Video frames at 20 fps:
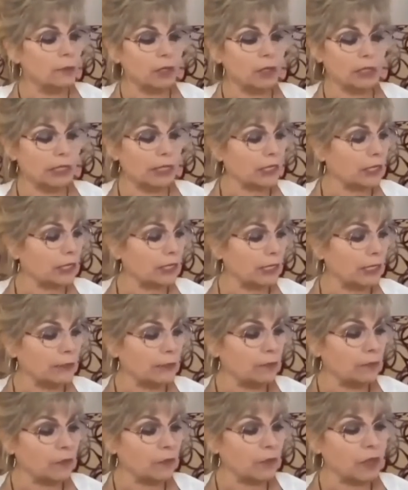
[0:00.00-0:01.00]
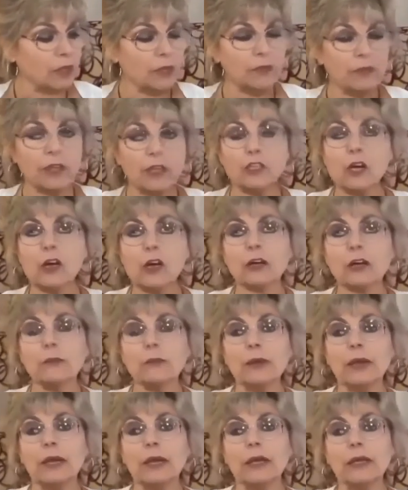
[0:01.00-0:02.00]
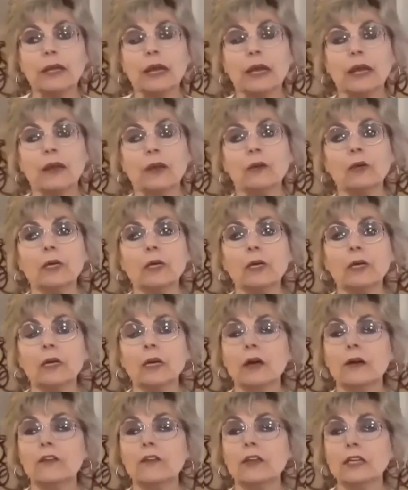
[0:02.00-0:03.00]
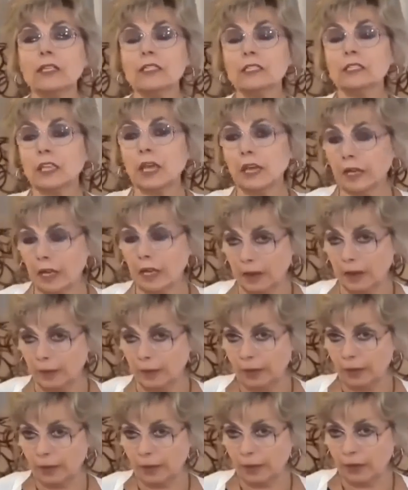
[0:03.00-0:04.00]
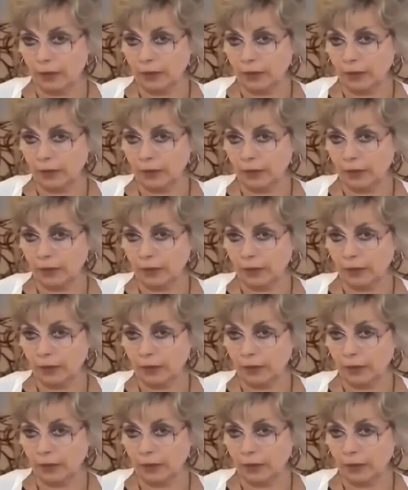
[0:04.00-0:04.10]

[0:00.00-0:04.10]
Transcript: Politically, they talk about how they set up